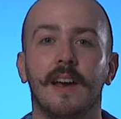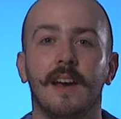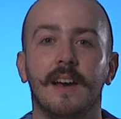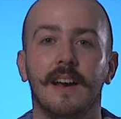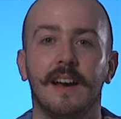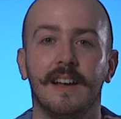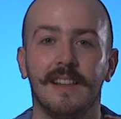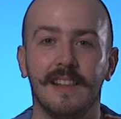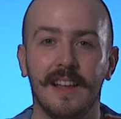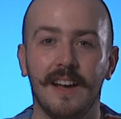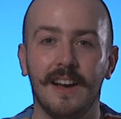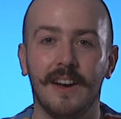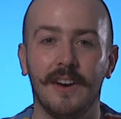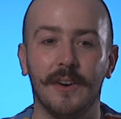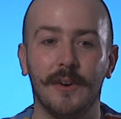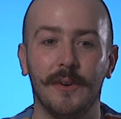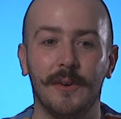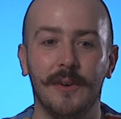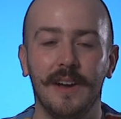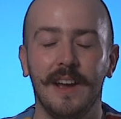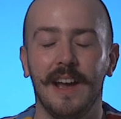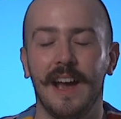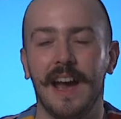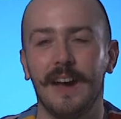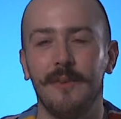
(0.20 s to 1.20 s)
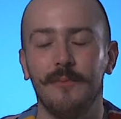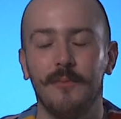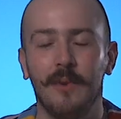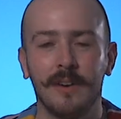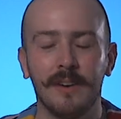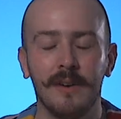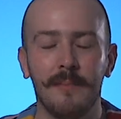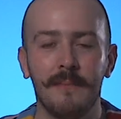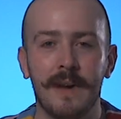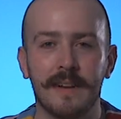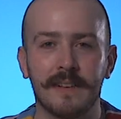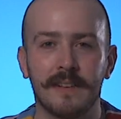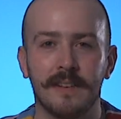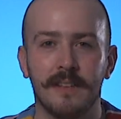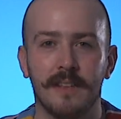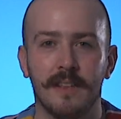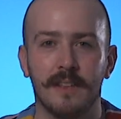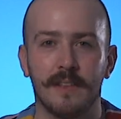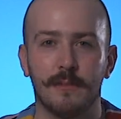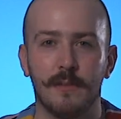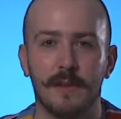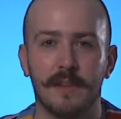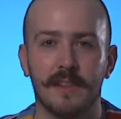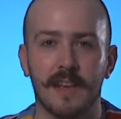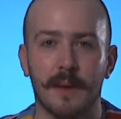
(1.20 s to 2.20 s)
Hello, and welcome back to
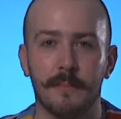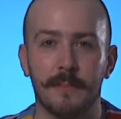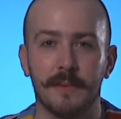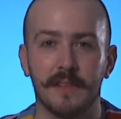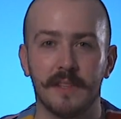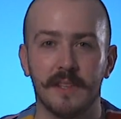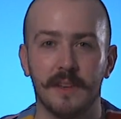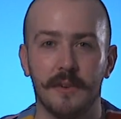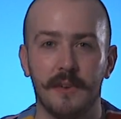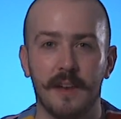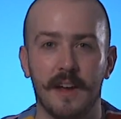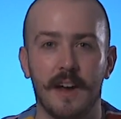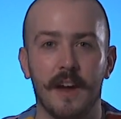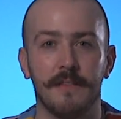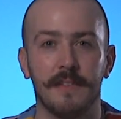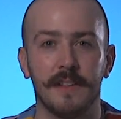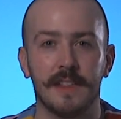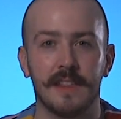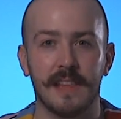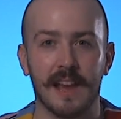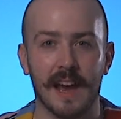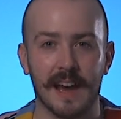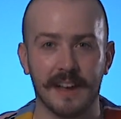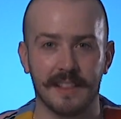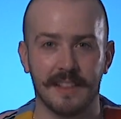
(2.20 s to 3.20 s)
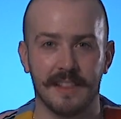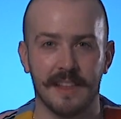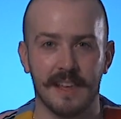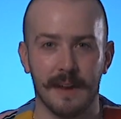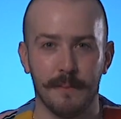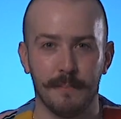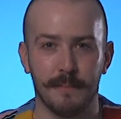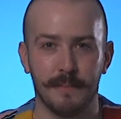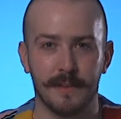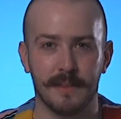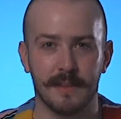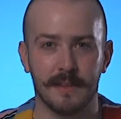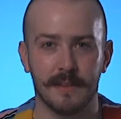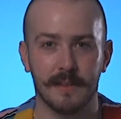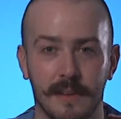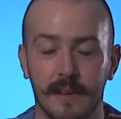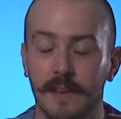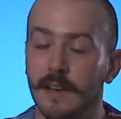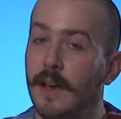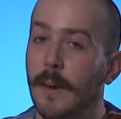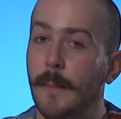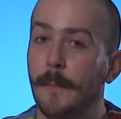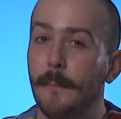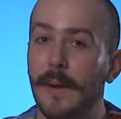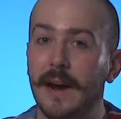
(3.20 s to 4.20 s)
this week's episode of Tech Tips.
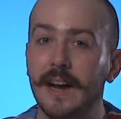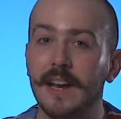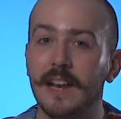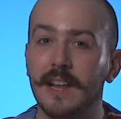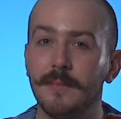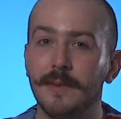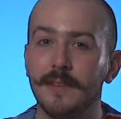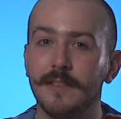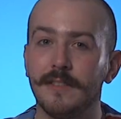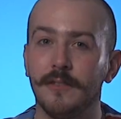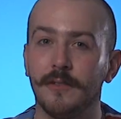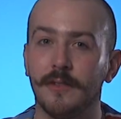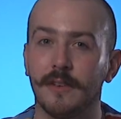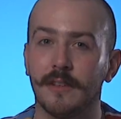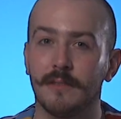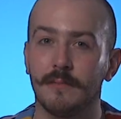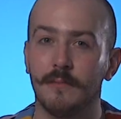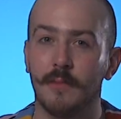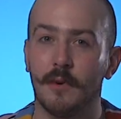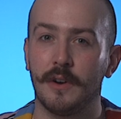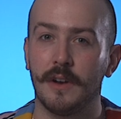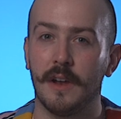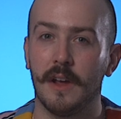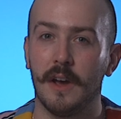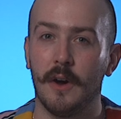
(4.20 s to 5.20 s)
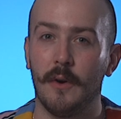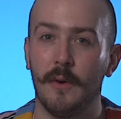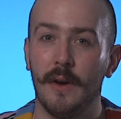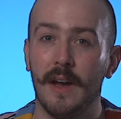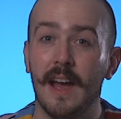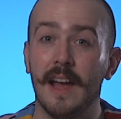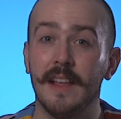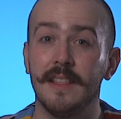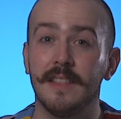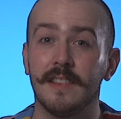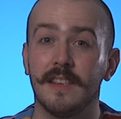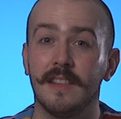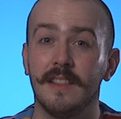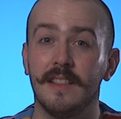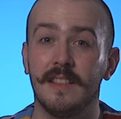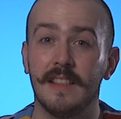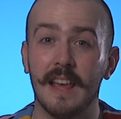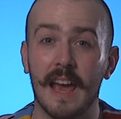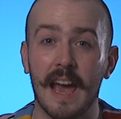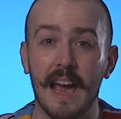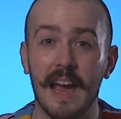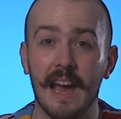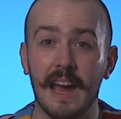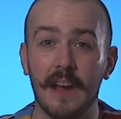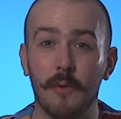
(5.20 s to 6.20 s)
My name is Lucas Morneau, and
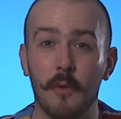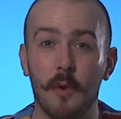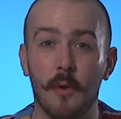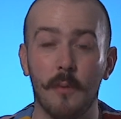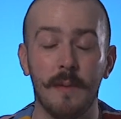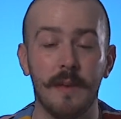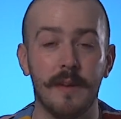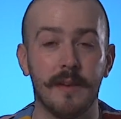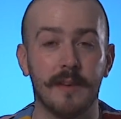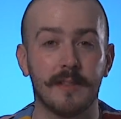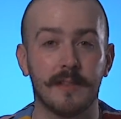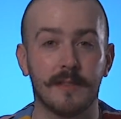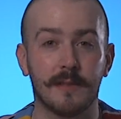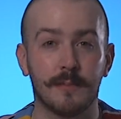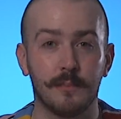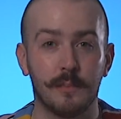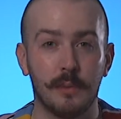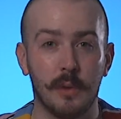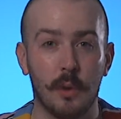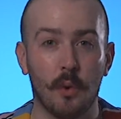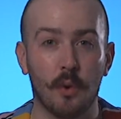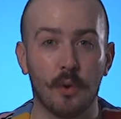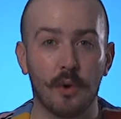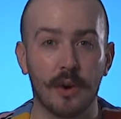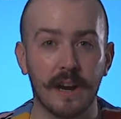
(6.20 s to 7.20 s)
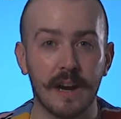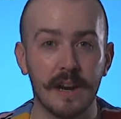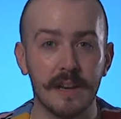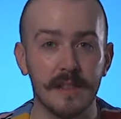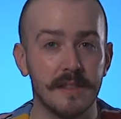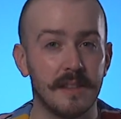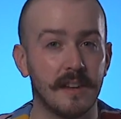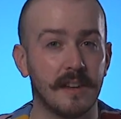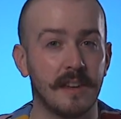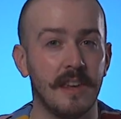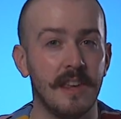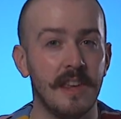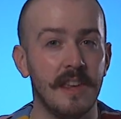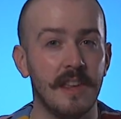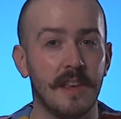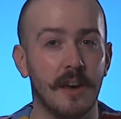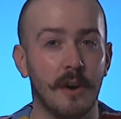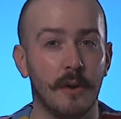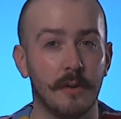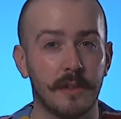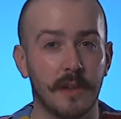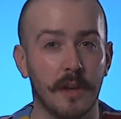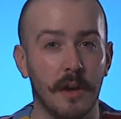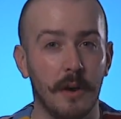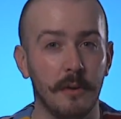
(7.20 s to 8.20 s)
today we'll be exploring the
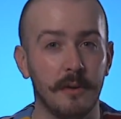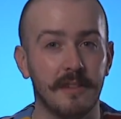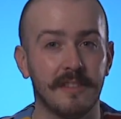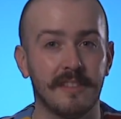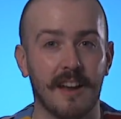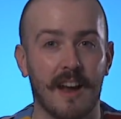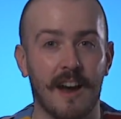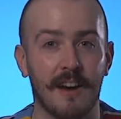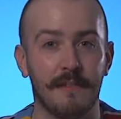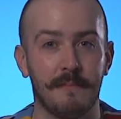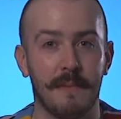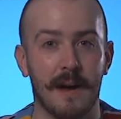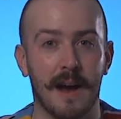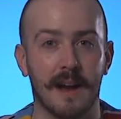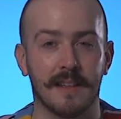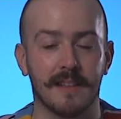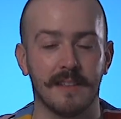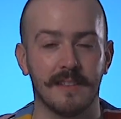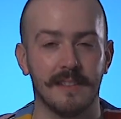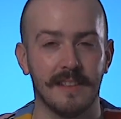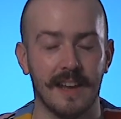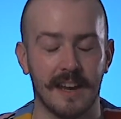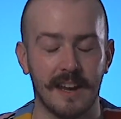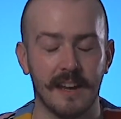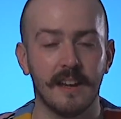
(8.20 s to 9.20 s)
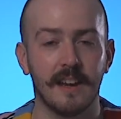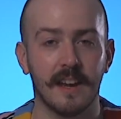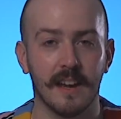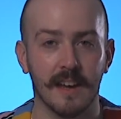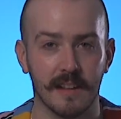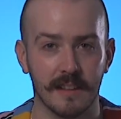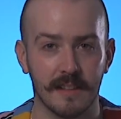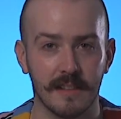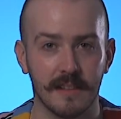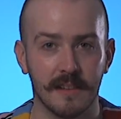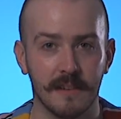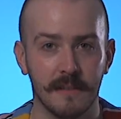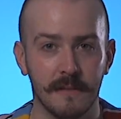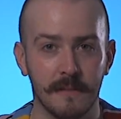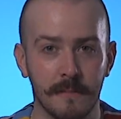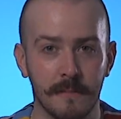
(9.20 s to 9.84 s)
Geekoto Softbox Light Kit.